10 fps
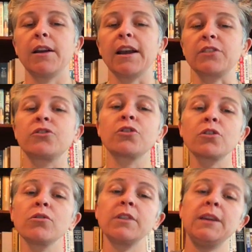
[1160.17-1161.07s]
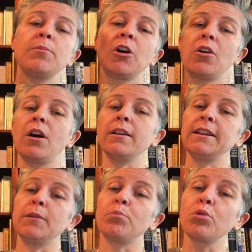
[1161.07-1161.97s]
external email on
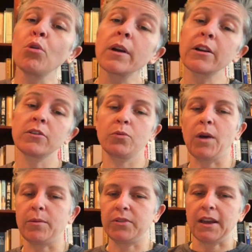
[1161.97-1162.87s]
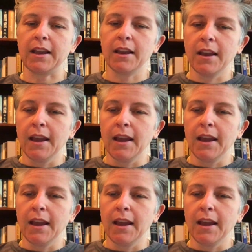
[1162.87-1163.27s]
the employer's website.